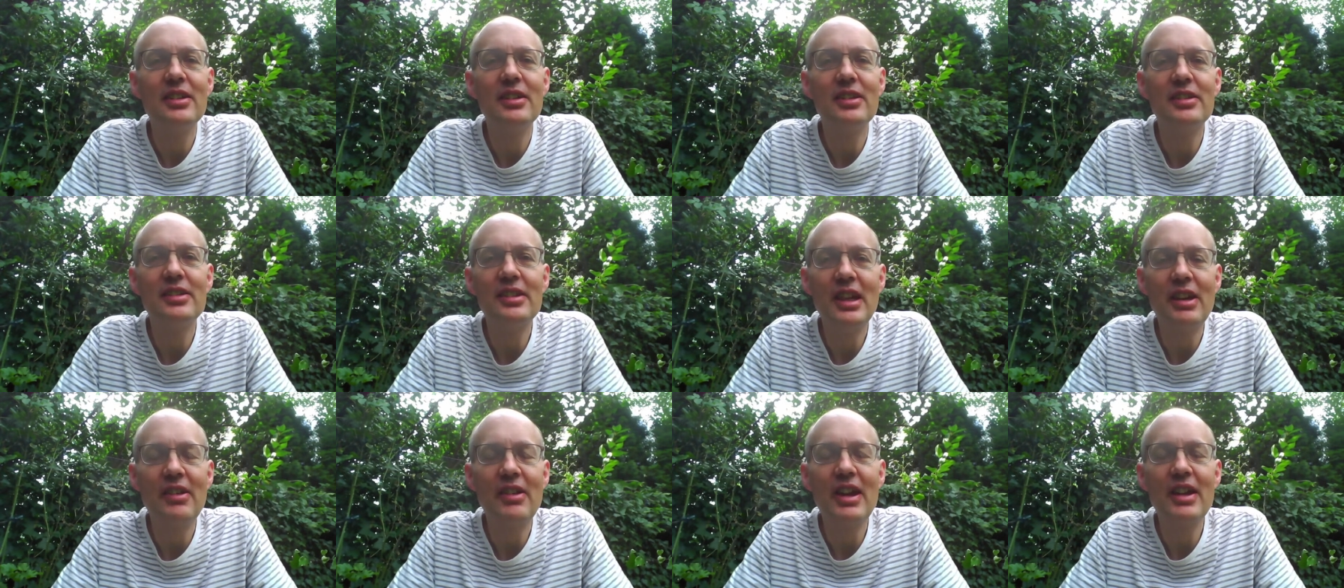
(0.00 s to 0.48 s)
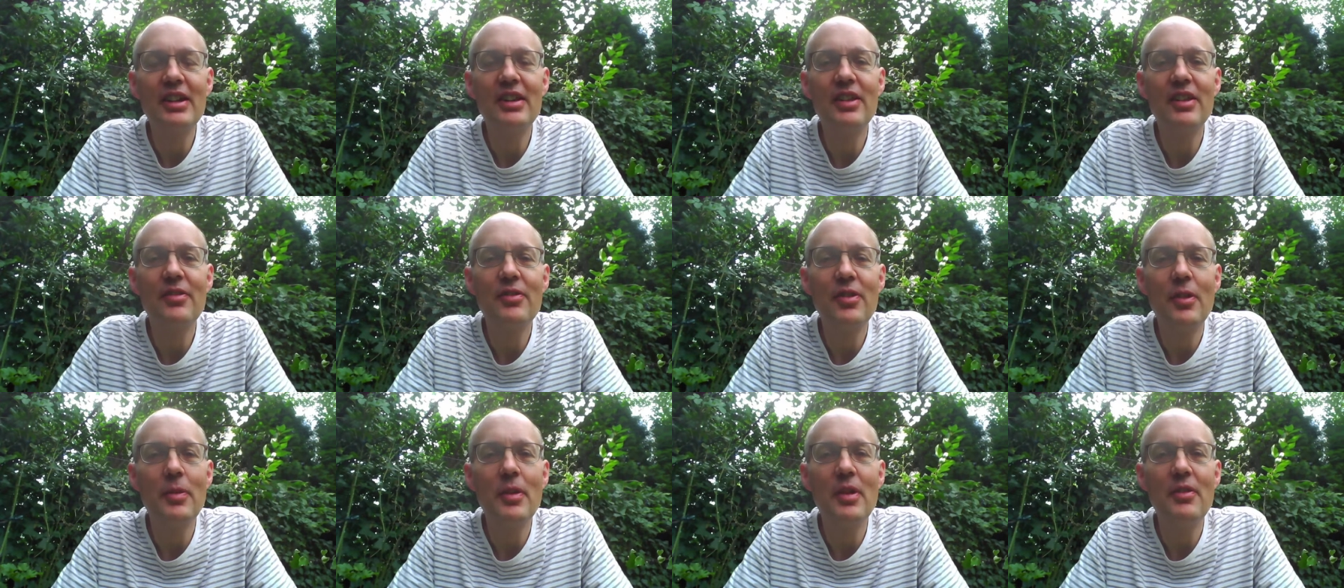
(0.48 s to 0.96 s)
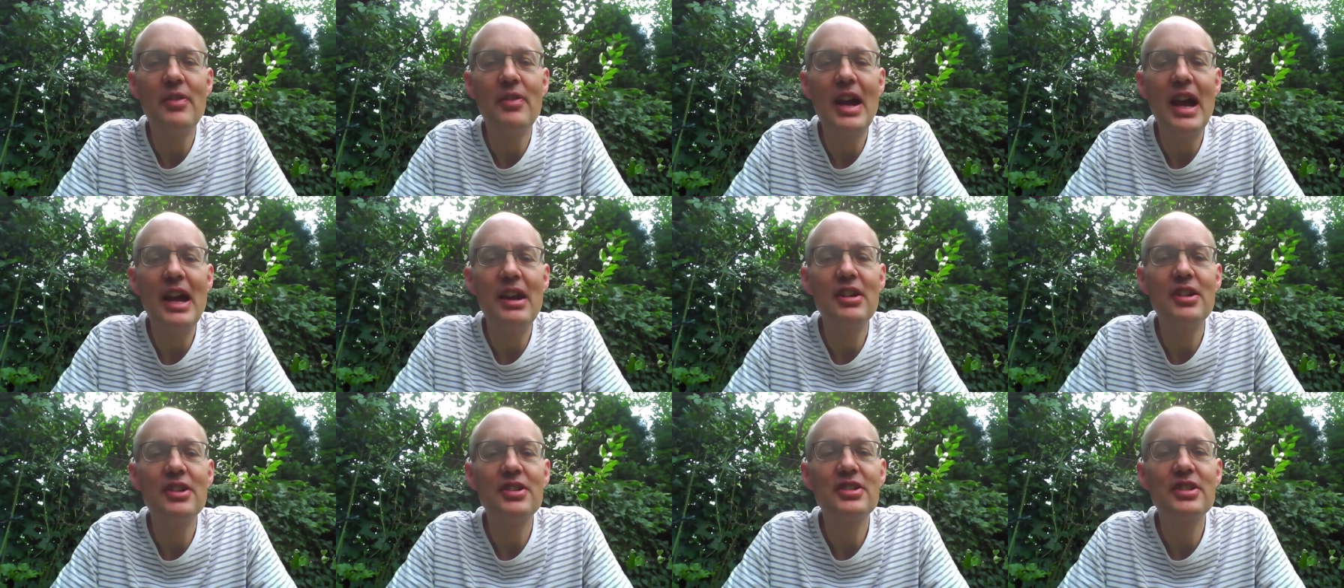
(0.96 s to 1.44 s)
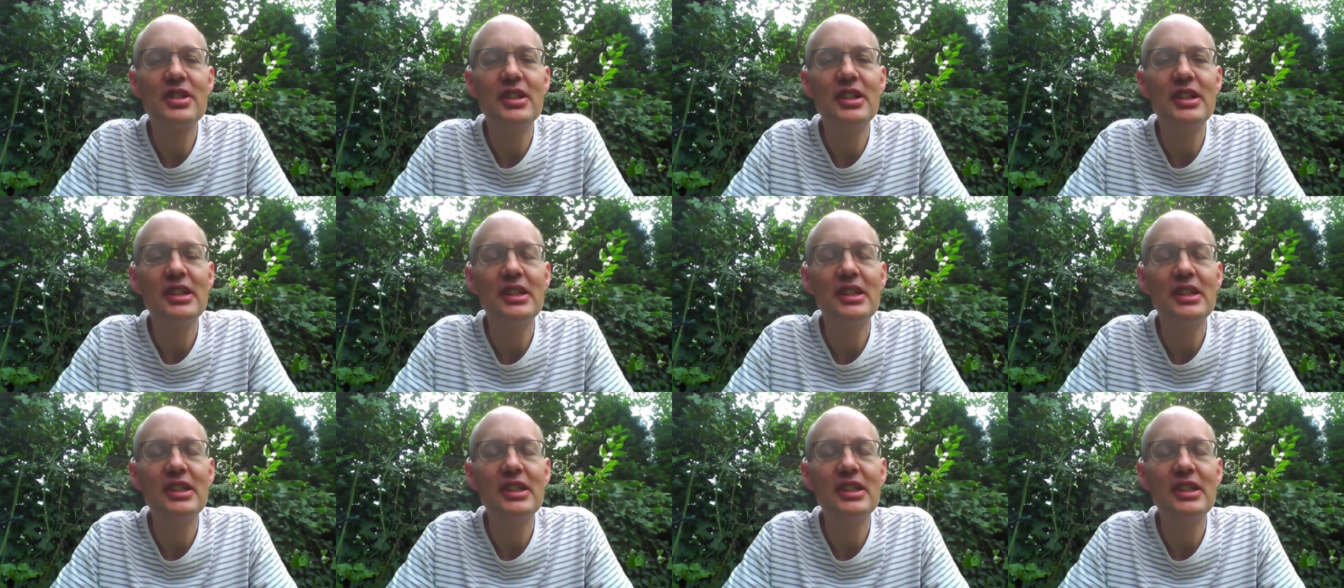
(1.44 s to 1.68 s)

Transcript: directly from the virus.